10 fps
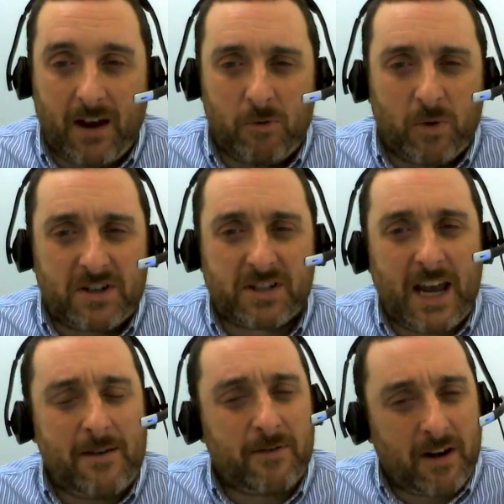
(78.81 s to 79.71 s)
which
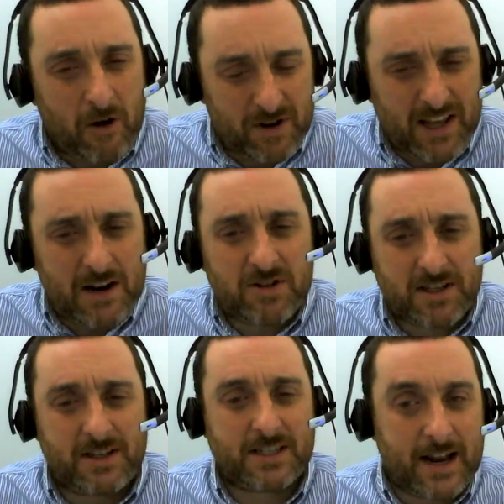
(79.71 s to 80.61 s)
gave a really
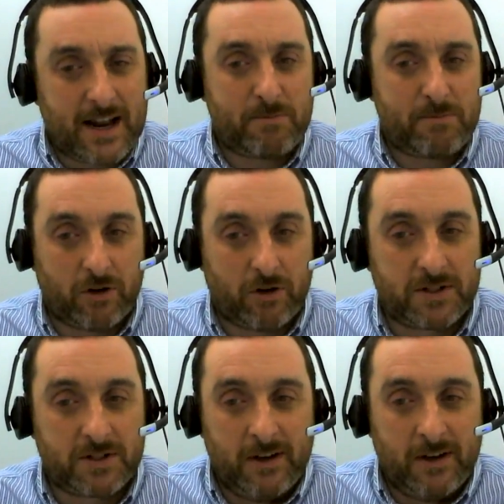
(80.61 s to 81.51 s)
interesting snapshot